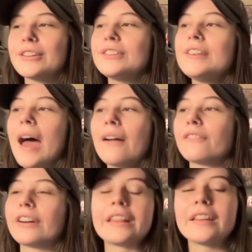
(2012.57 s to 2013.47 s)
Not
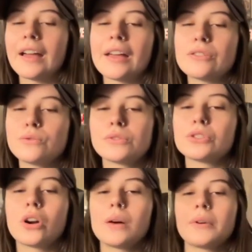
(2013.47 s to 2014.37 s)
really. I used to
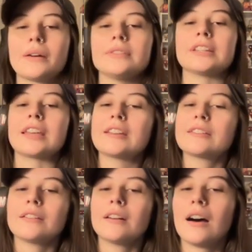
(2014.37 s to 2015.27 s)
draw when I was a kid,
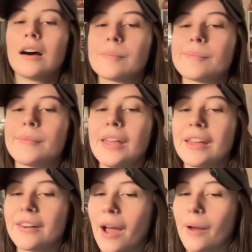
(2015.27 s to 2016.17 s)
um,
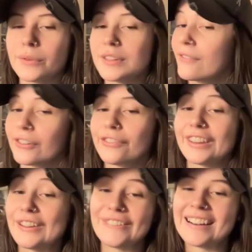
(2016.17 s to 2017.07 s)
and I was never really
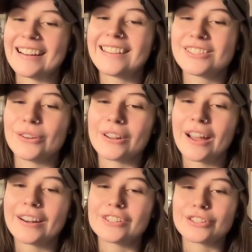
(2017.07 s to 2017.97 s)
good at it, so it
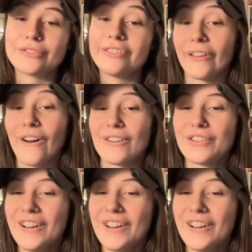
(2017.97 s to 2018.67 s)
kind of just fell off.